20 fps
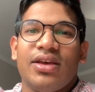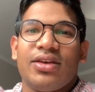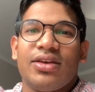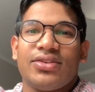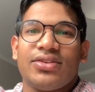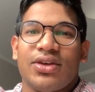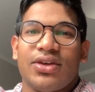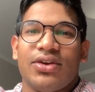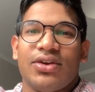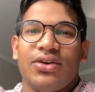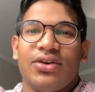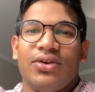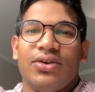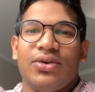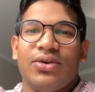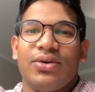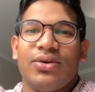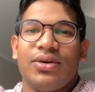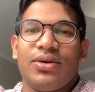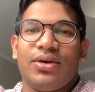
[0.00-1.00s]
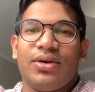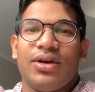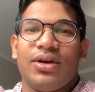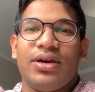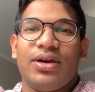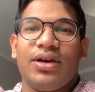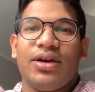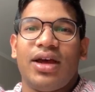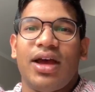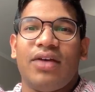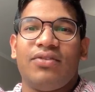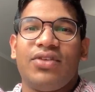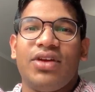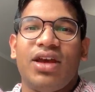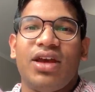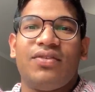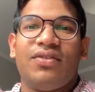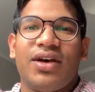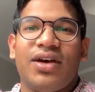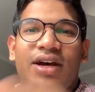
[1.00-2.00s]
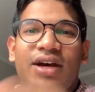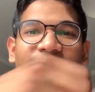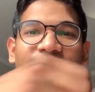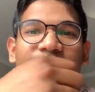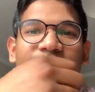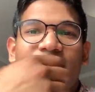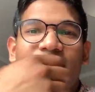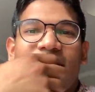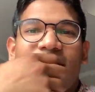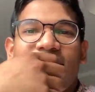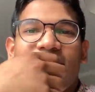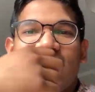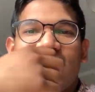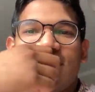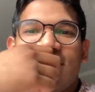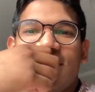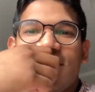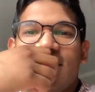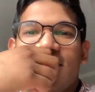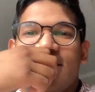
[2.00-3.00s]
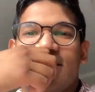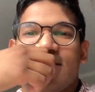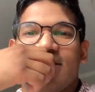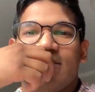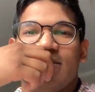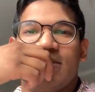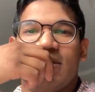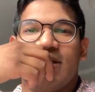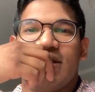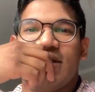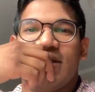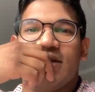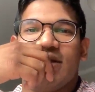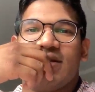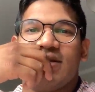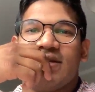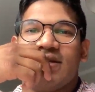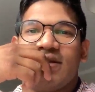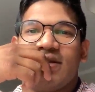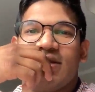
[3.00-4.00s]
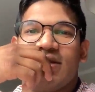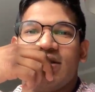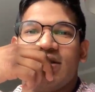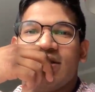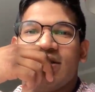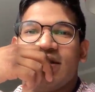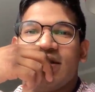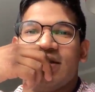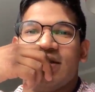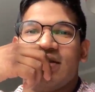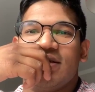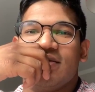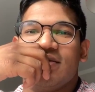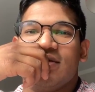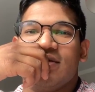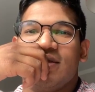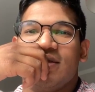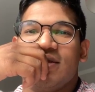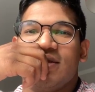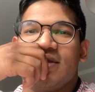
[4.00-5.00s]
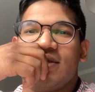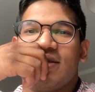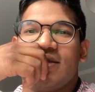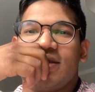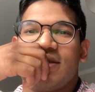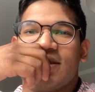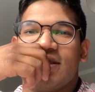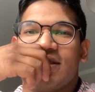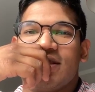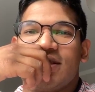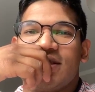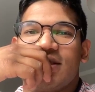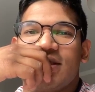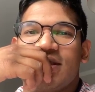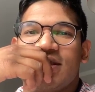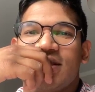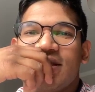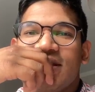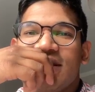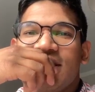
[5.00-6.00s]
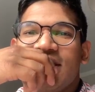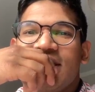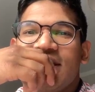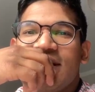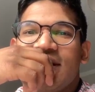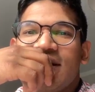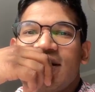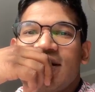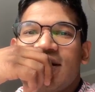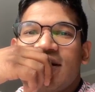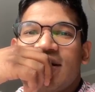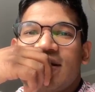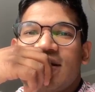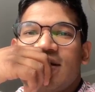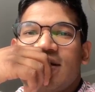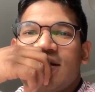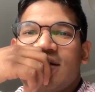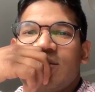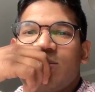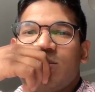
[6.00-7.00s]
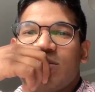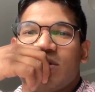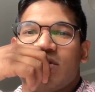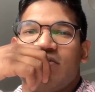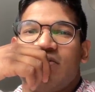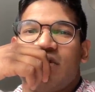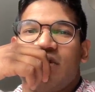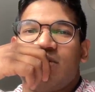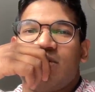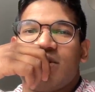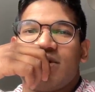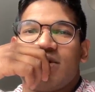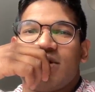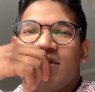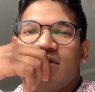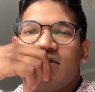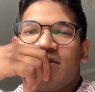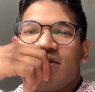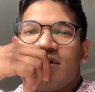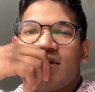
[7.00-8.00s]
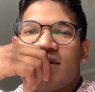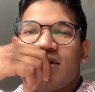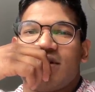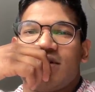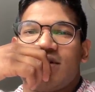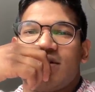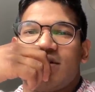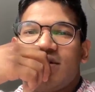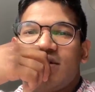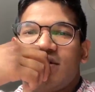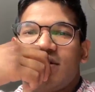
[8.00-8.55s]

So, have you ever had bad C's and B's in your end of the units test? Because I found myself trying